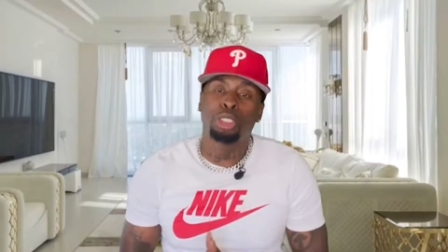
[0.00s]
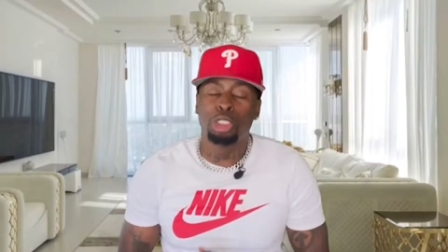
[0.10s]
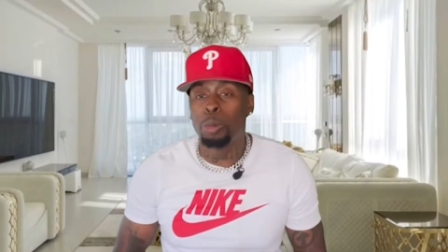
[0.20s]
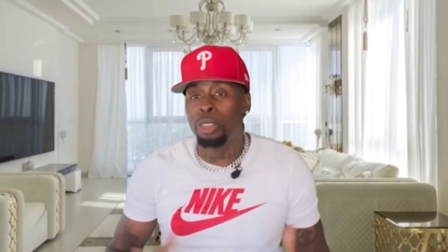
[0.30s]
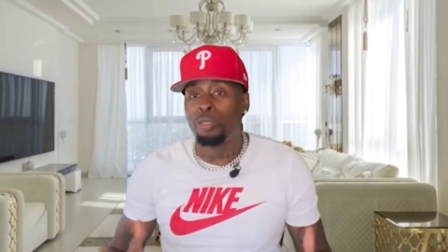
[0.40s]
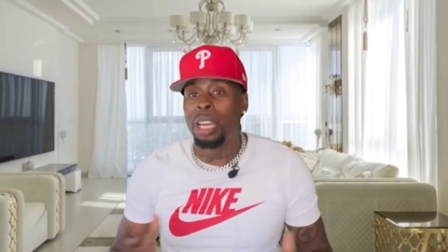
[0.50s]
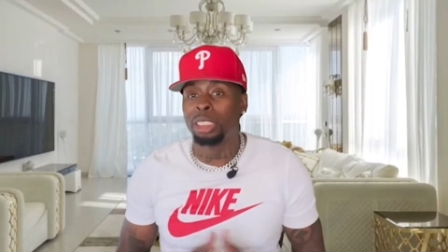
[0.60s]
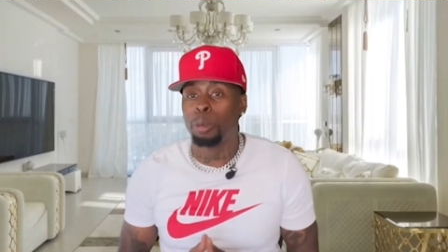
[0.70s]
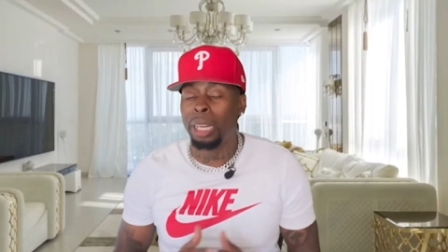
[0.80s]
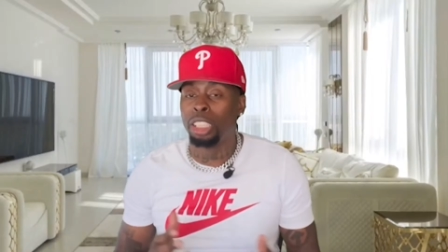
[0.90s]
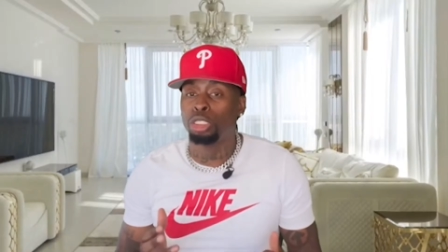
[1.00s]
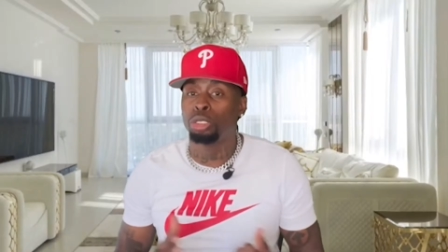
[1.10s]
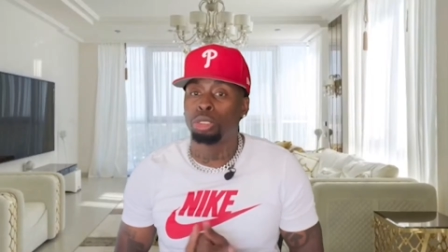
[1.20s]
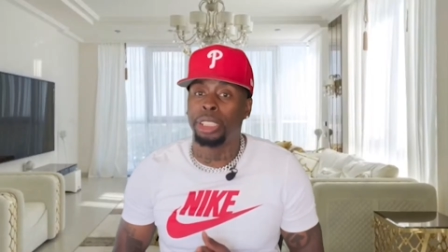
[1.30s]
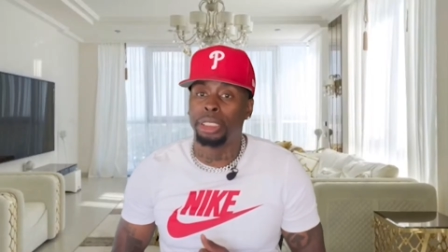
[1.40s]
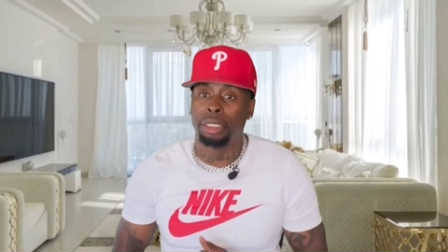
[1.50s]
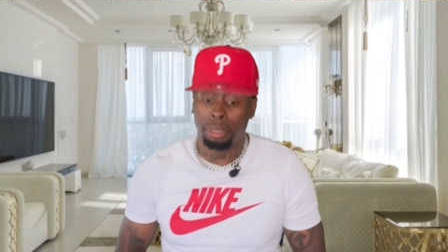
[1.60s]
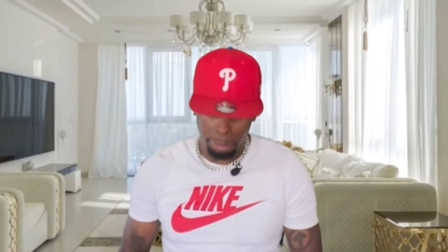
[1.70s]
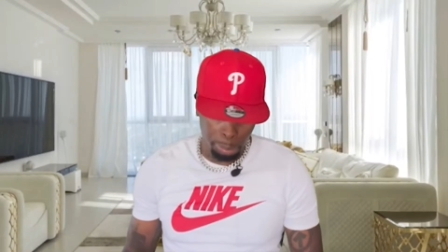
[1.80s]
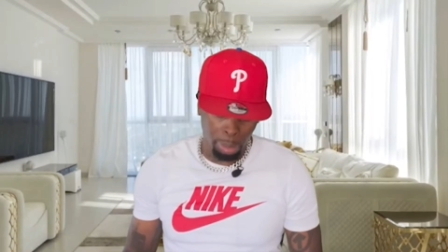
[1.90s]
You want to find somebody you trust
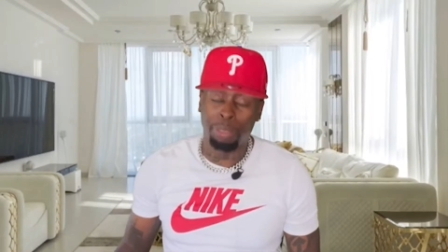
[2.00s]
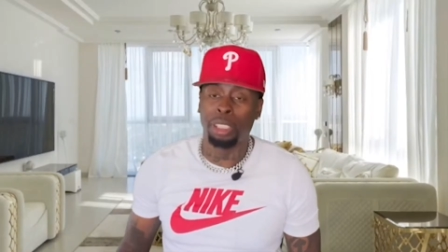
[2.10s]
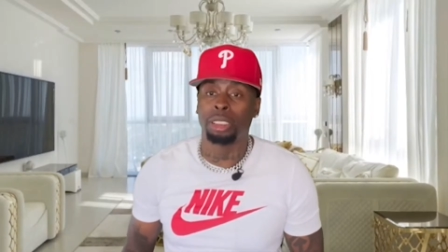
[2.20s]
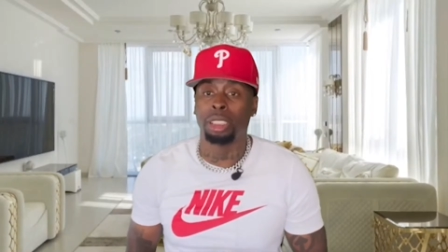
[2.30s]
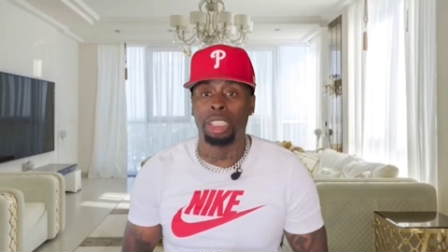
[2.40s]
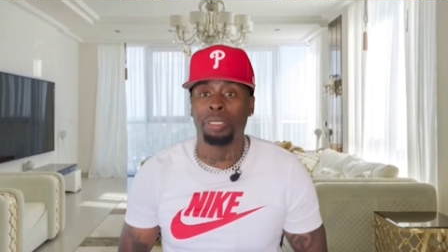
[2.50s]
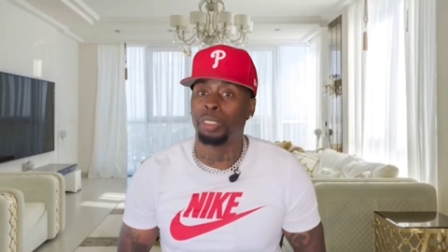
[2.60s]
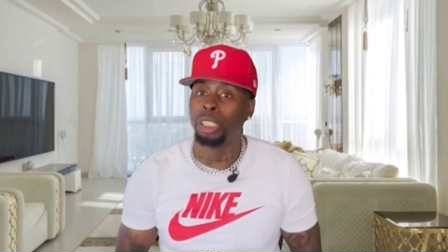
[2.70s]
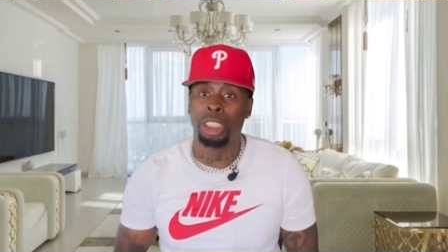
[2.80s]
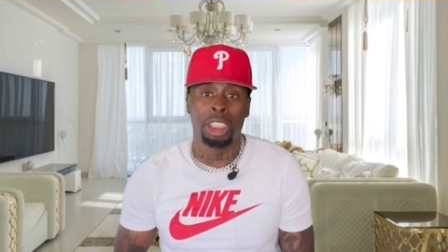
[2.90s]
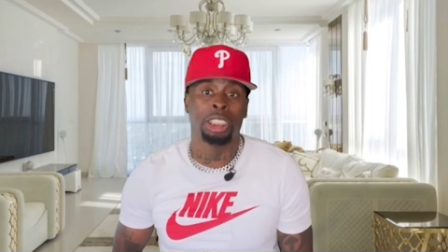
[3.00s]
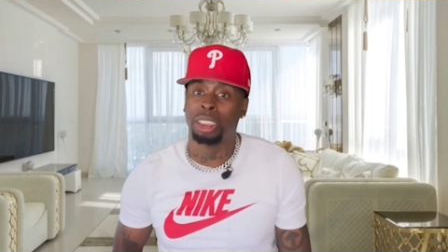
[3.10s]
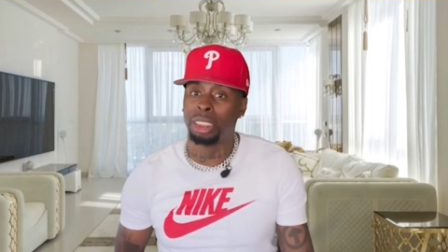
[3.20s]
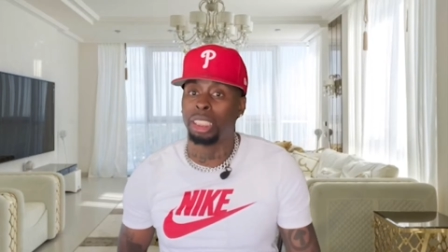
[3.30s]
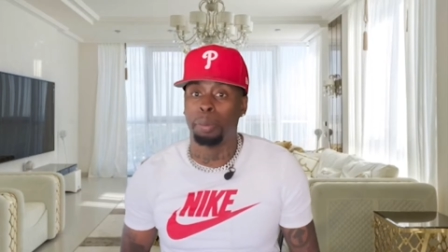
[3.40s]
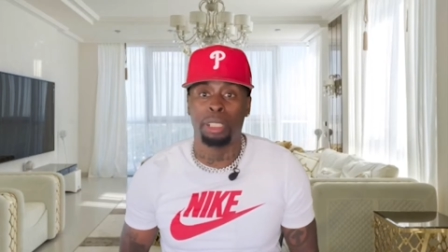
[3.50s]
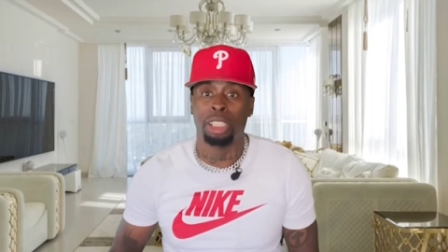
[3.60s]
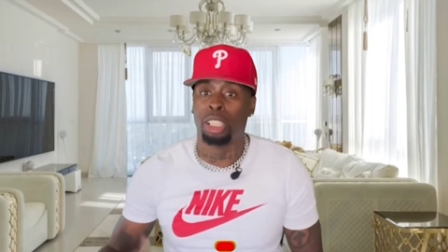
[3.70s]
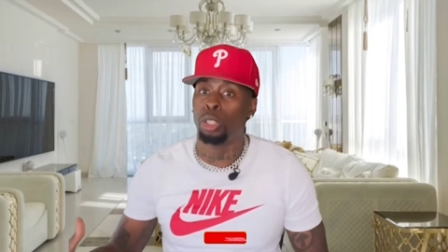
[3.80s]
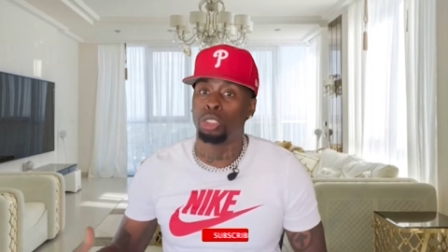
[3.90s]
a significant other, sibling,
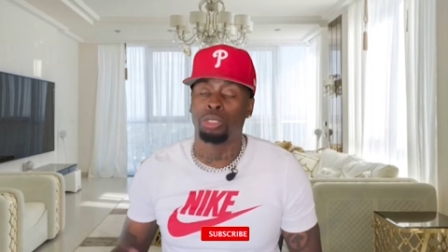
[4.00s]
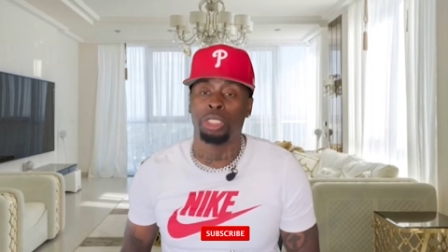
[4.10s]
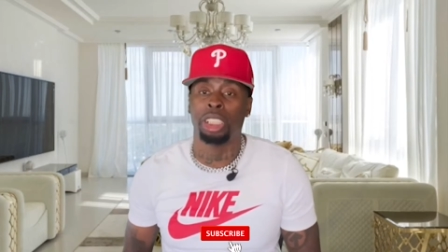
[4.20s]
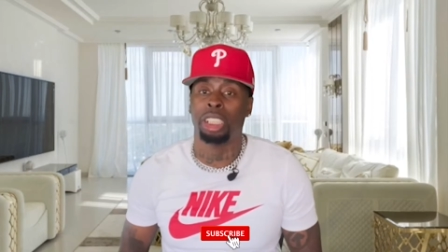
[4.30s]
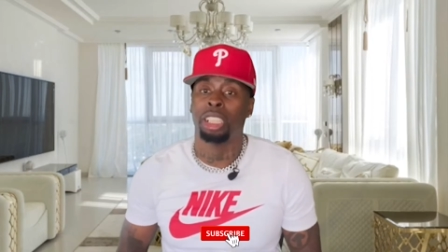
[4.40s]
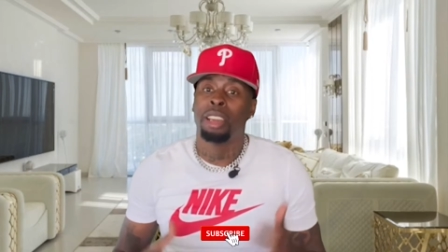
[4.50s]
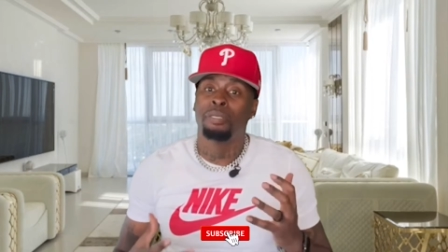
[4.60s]
close friend.